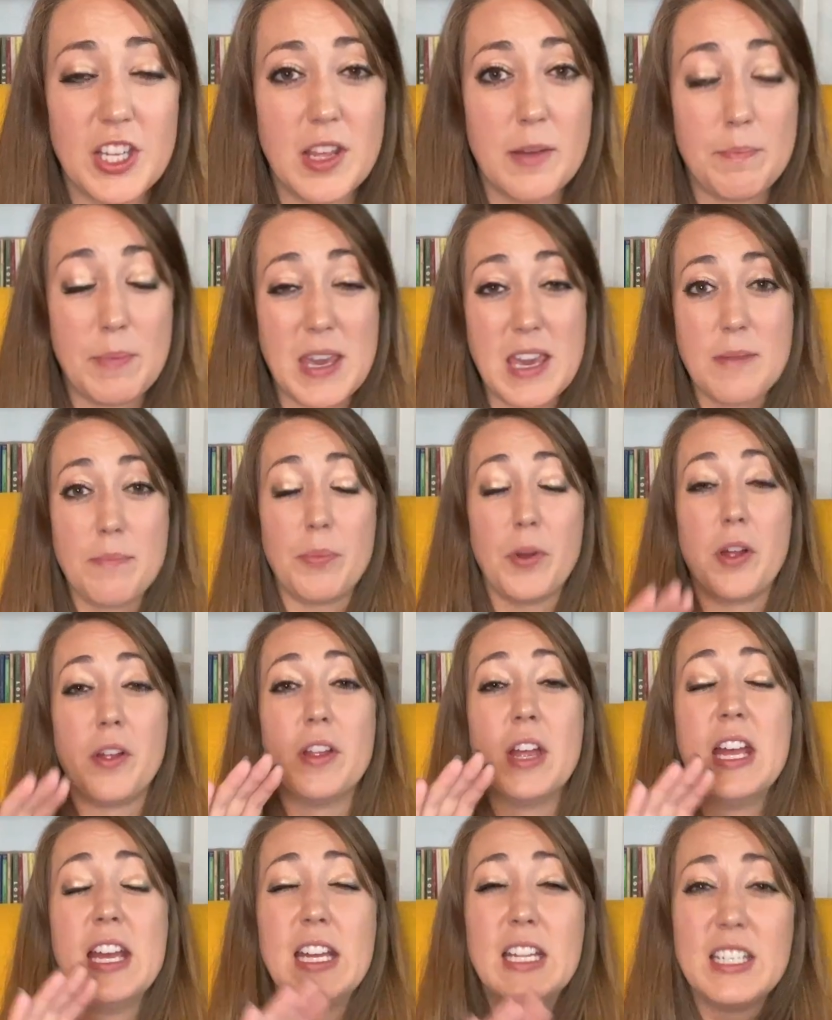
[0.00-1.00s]
the people,
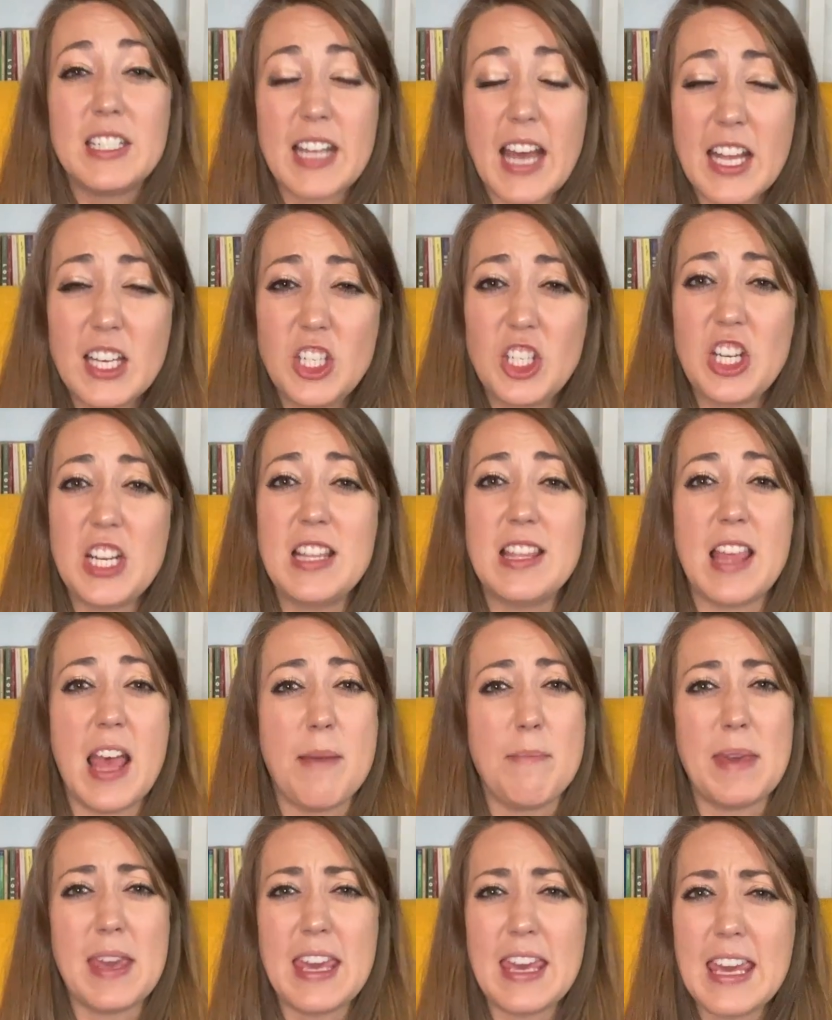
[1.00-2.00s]
touching
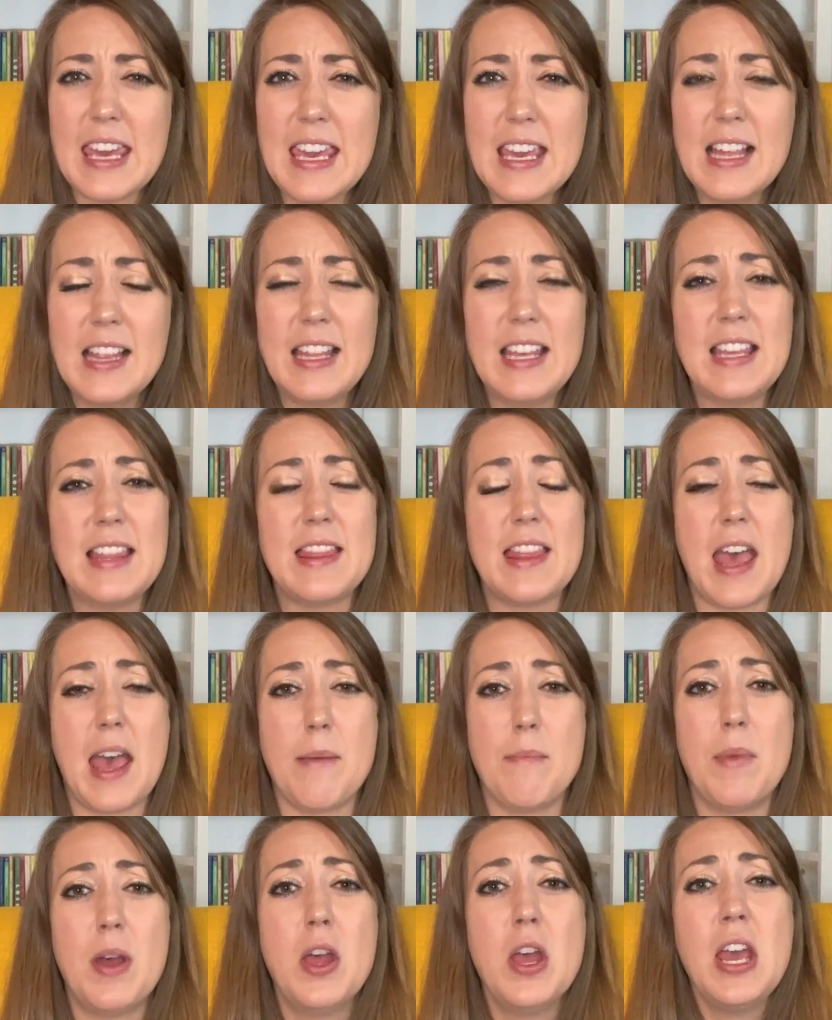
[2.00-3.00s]
them, healing
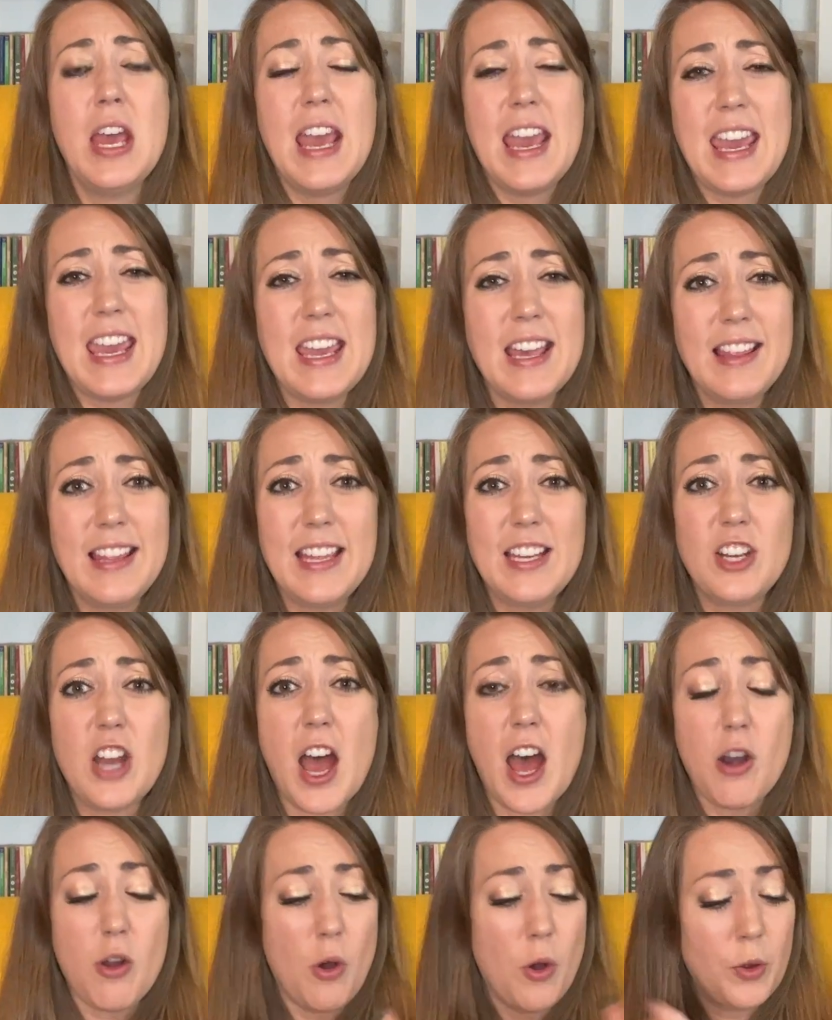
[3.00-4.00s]
them, healing
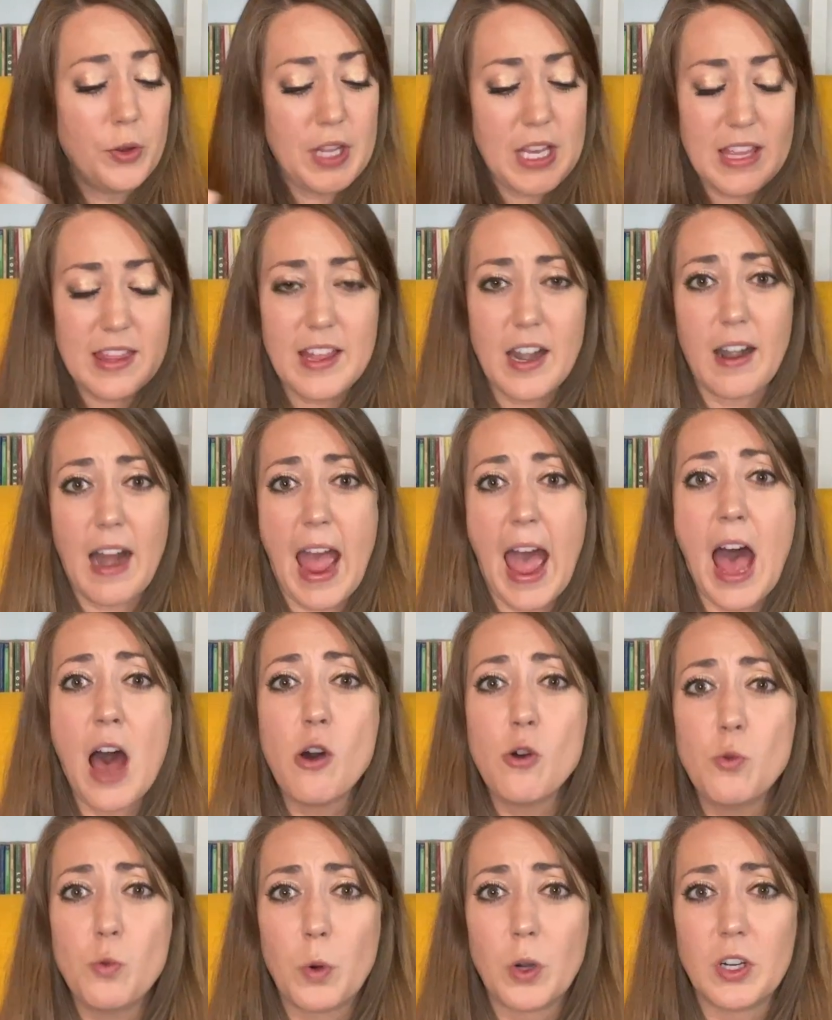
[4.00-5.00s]
not only their
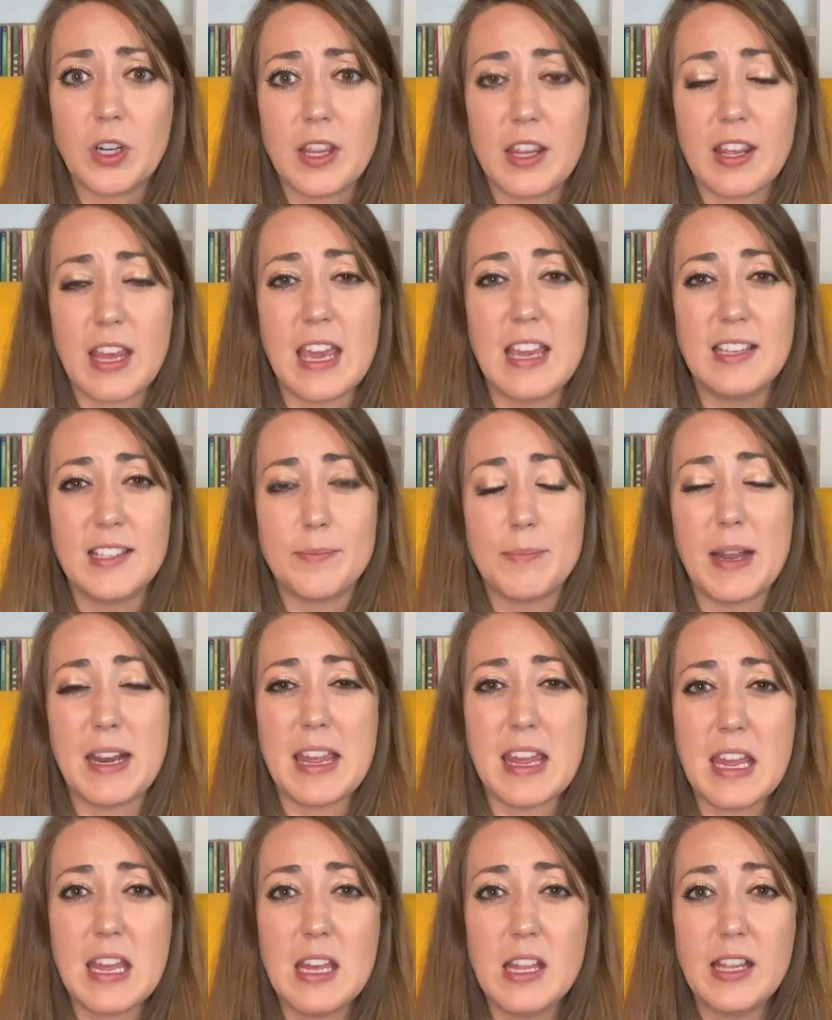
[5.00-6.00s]
outward things, but
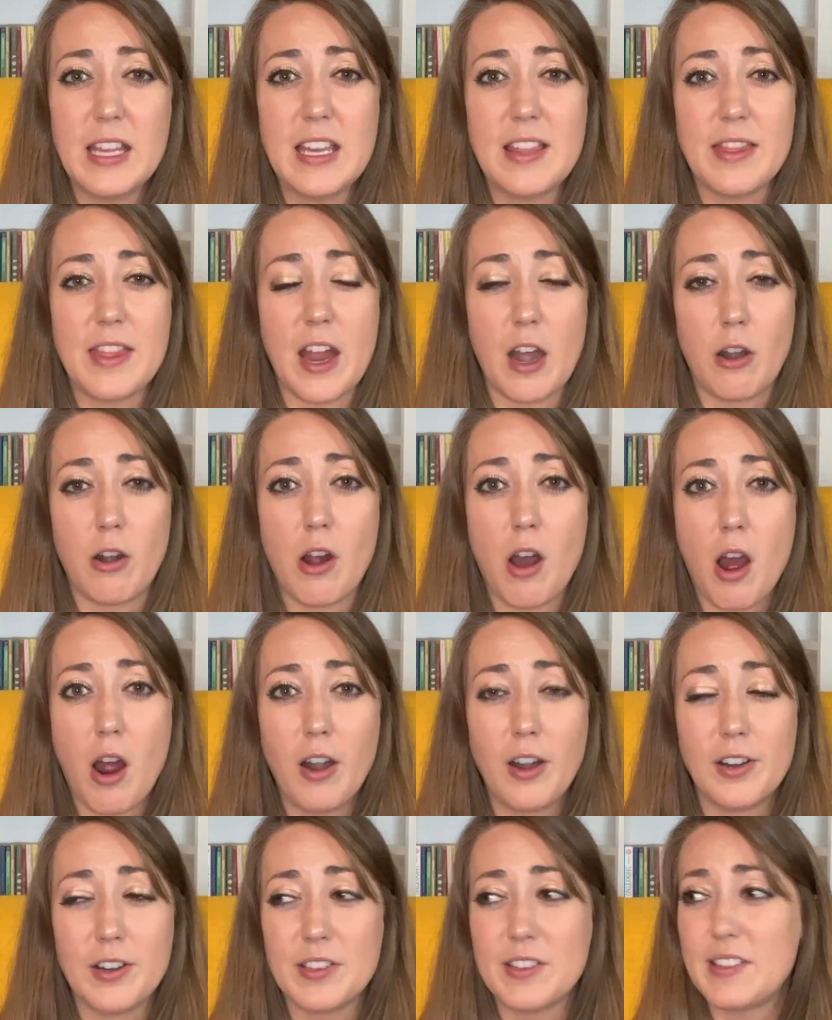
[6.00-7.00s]
healing their
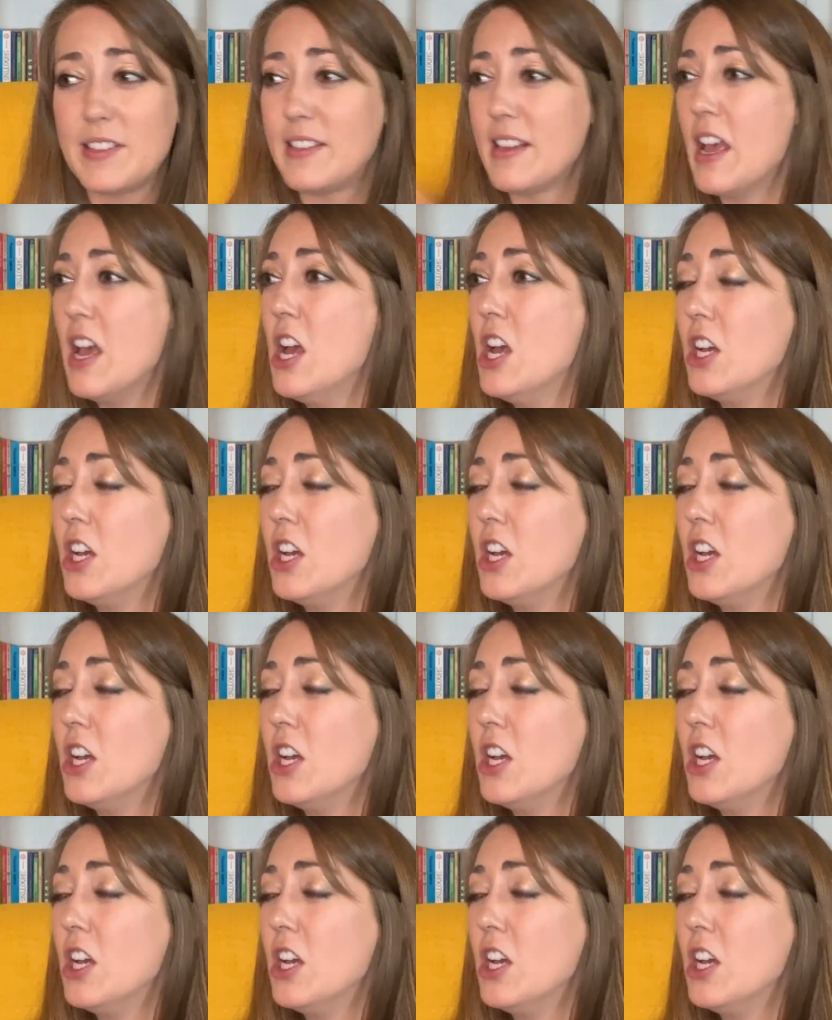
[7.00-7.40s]
hearts,